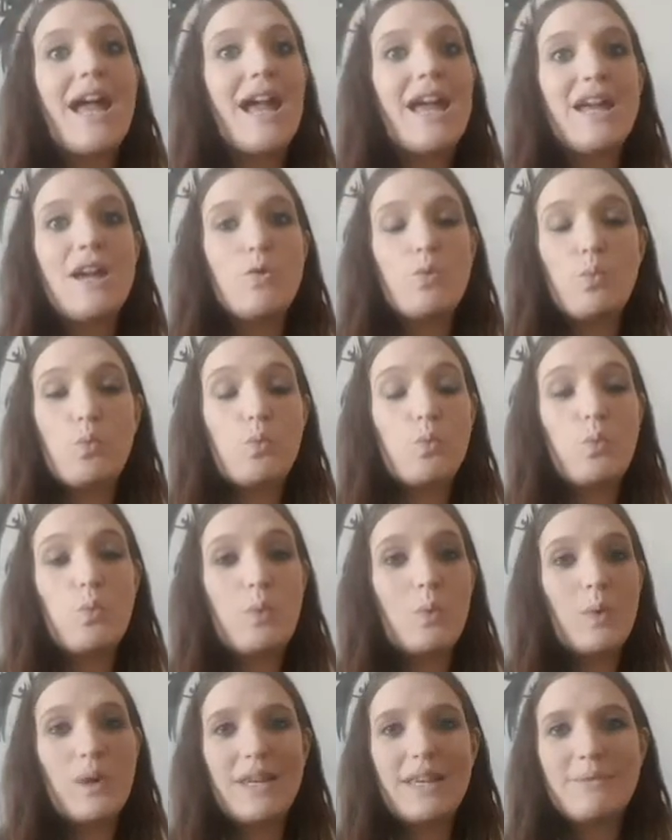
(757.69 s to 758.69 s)
it
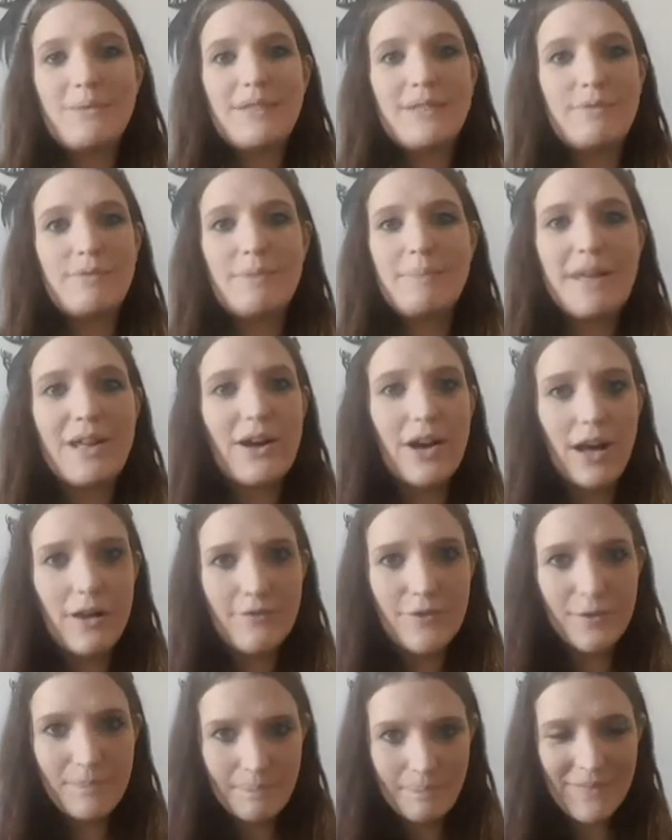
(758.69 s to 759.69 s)
would be
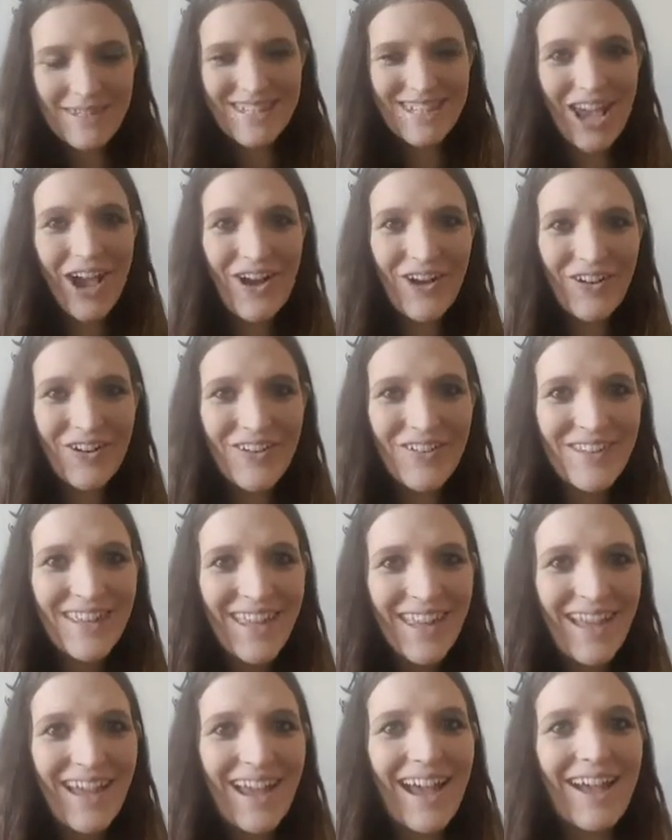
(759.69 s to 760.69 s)
awful. So
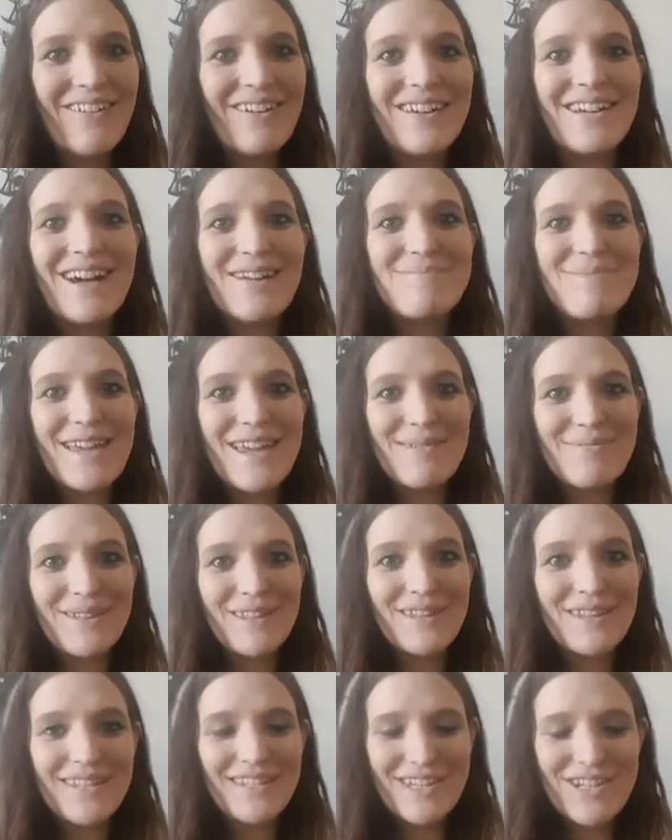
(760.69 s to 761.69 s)
I would not be
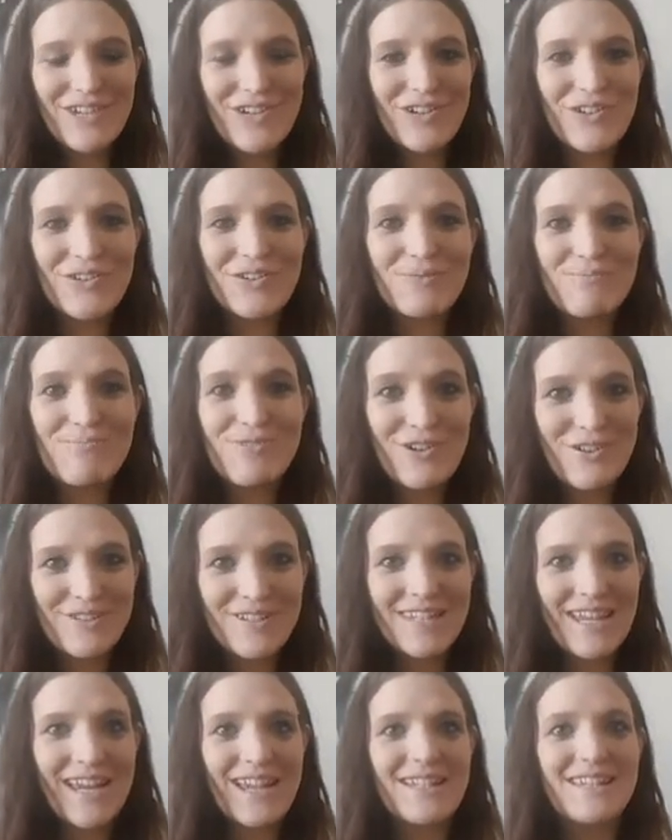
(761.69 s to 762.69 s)
able to
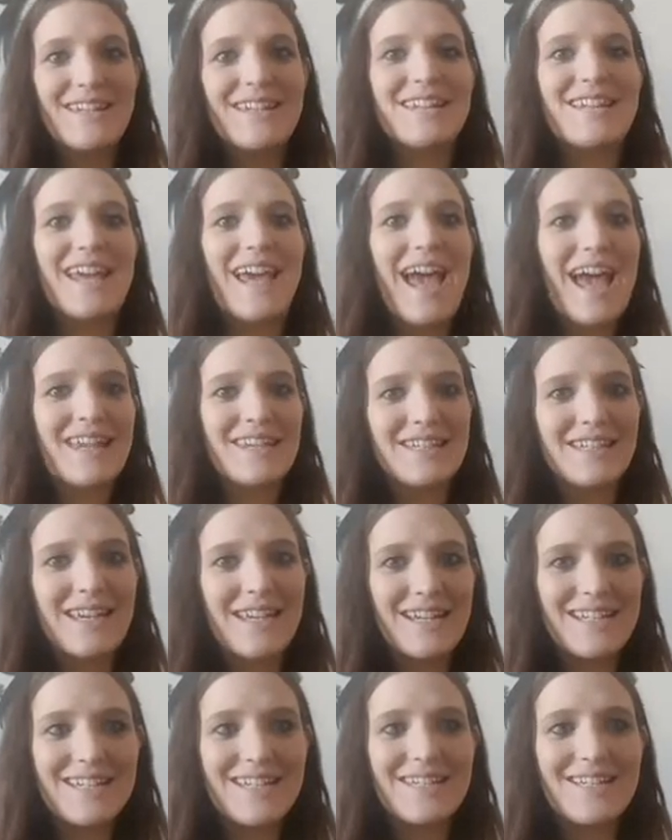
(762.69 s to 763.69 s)
process and to handle
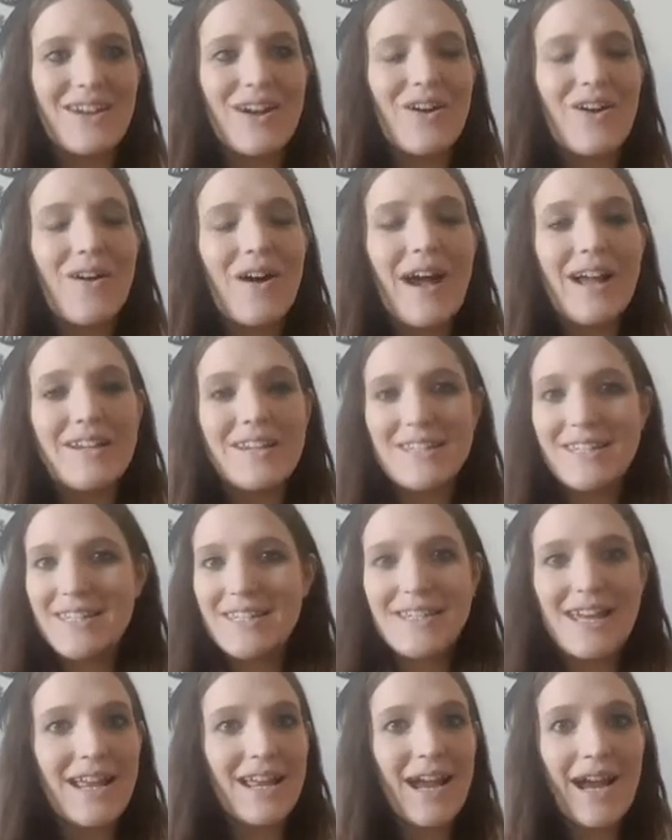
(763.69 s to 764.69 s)
it. So I just
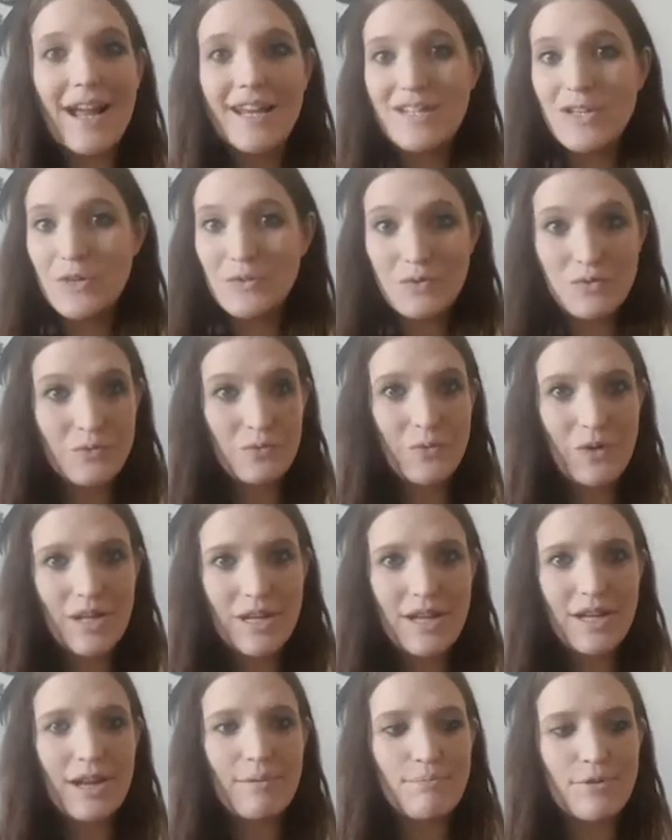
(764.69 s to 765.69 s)
decided I don't
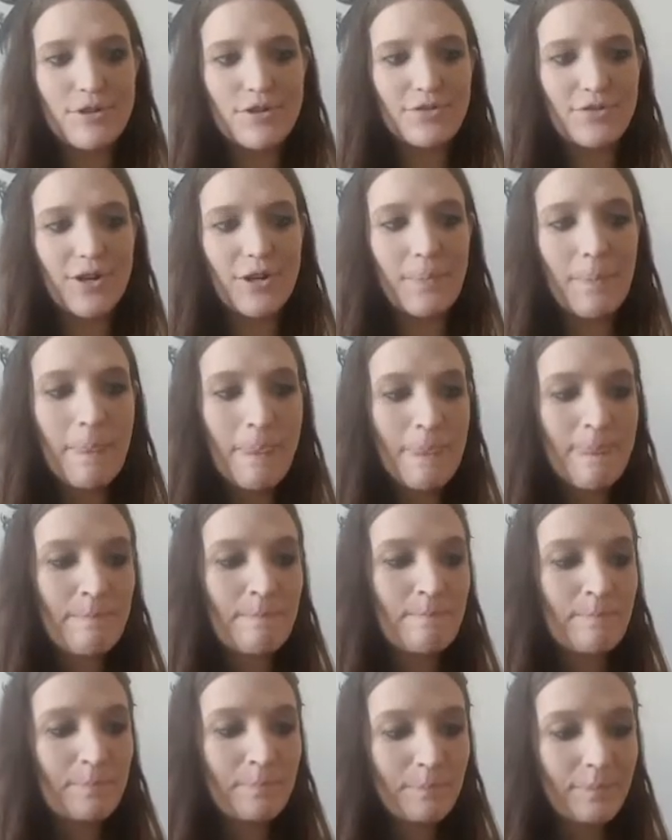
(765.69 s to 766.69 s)
want an epidural.
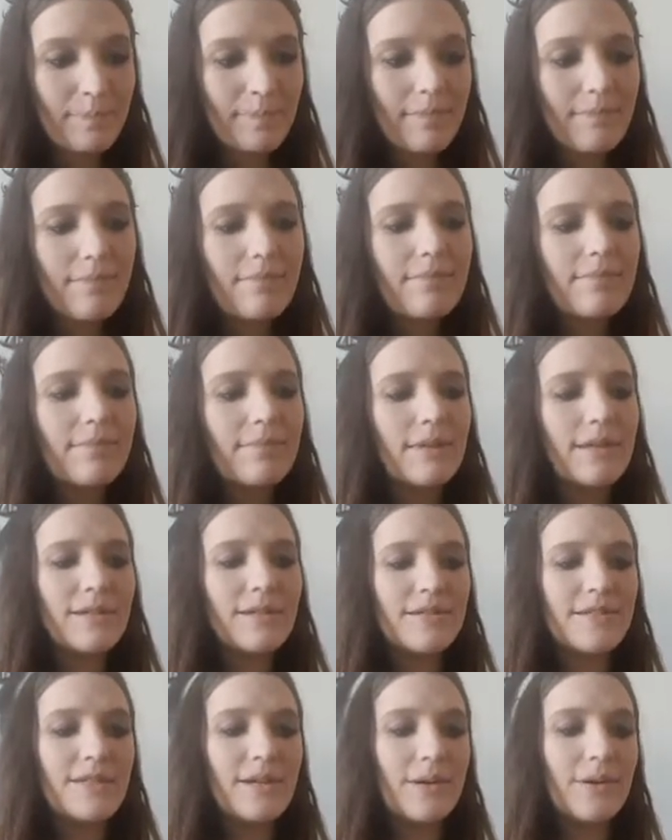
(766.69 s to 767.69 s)

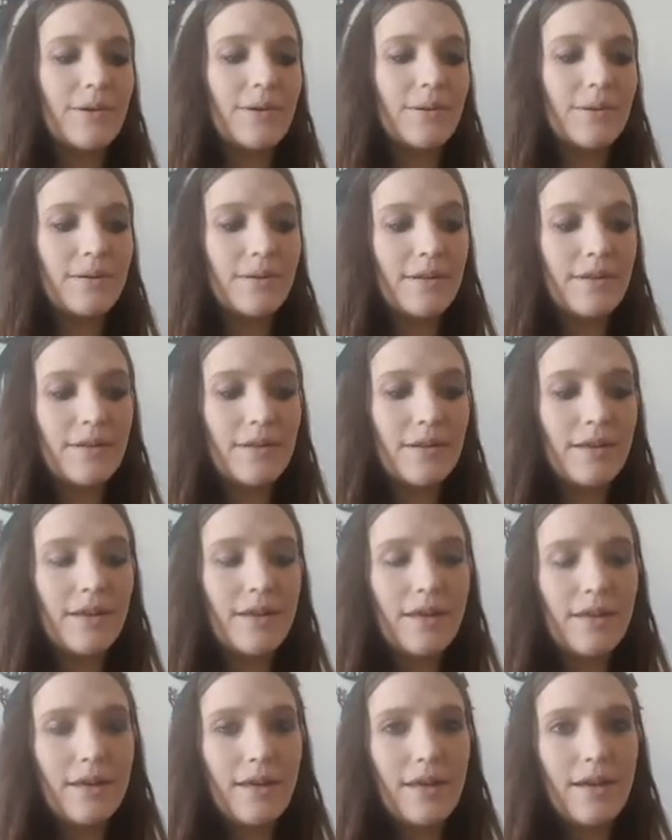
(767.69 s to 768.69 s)
So
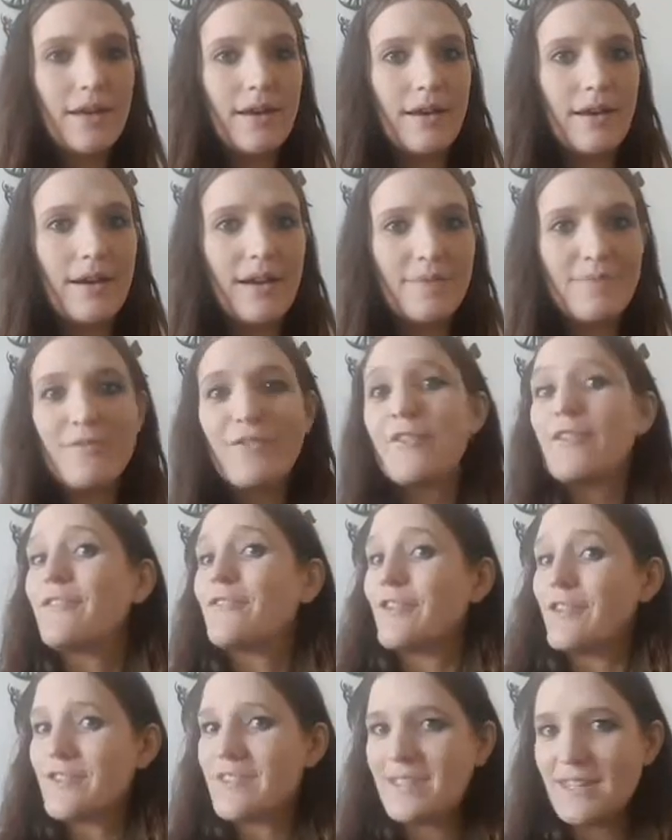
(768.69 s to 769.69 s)
for the
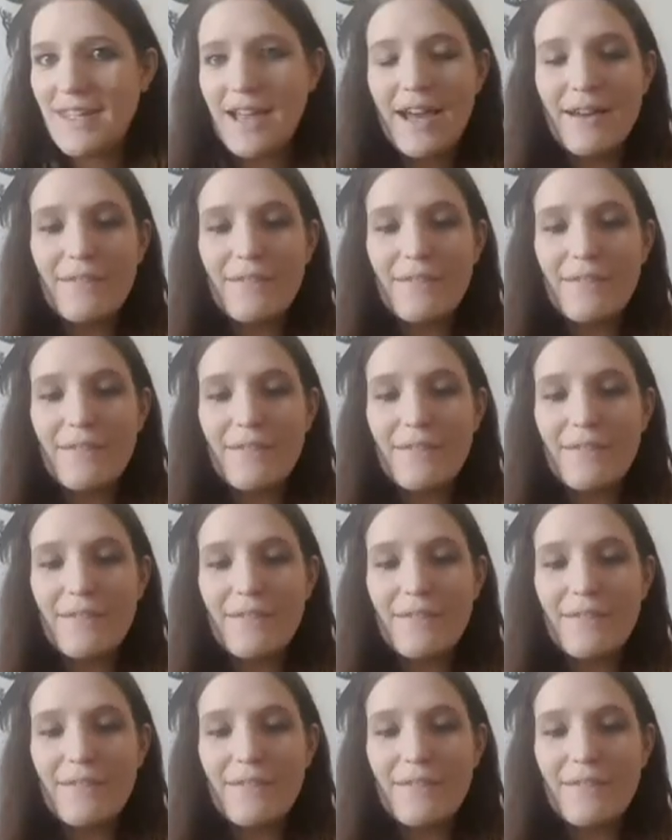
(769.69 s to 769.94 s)
first